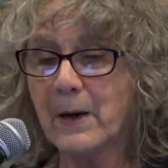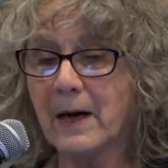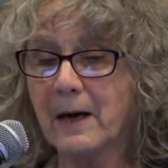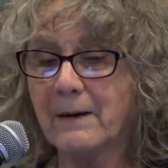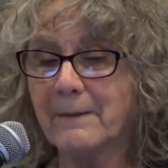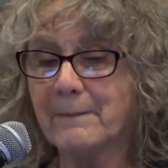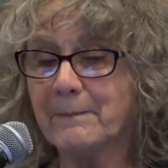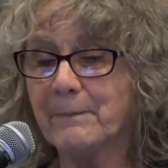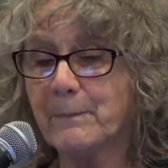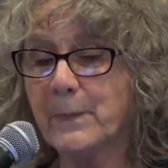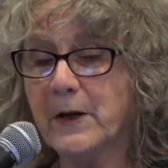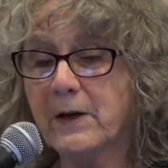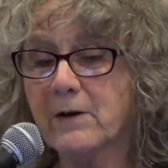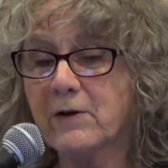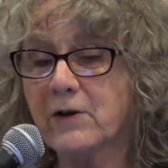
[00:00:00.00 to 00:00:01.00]
but
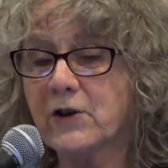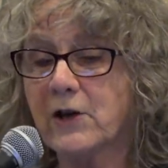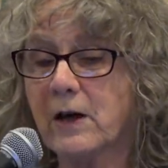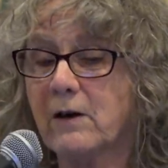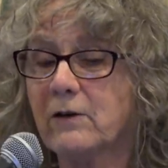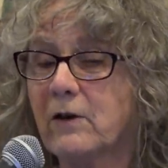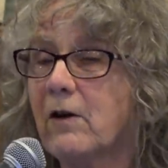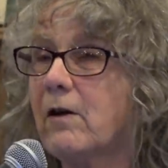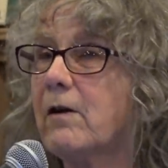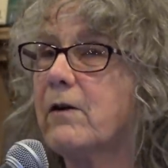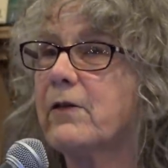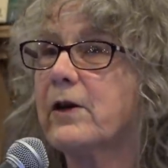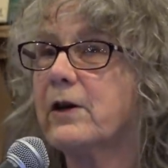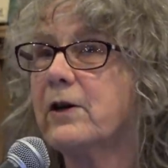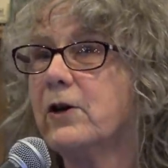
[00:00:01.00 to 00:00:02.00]
Peter
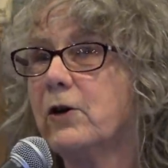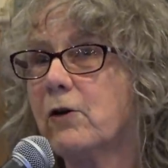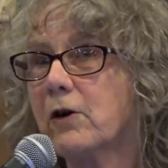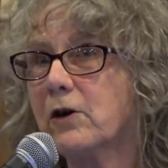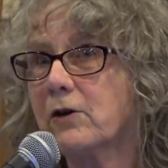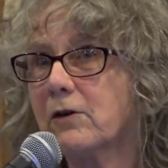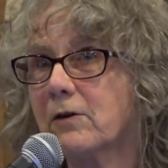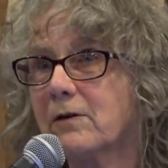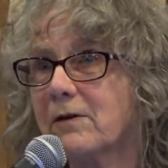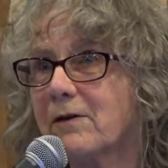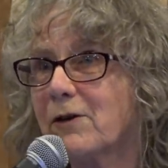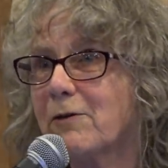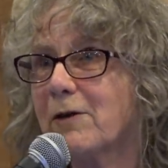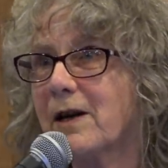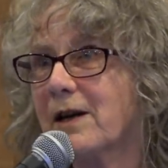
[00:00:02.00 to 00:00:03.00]
Sheldahl, the New Yorker
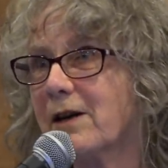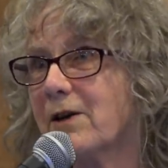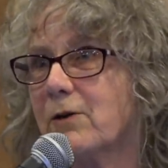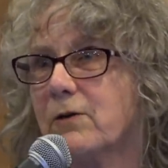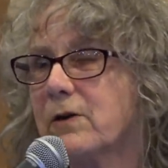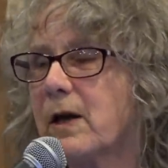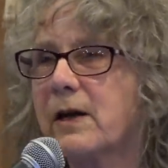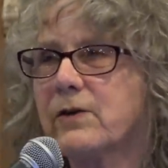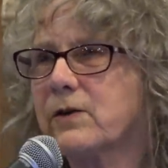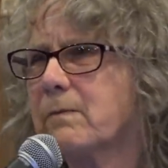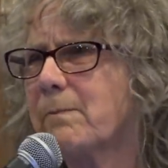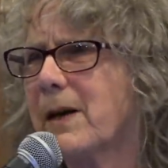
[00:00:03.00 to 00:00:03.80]
critic who has the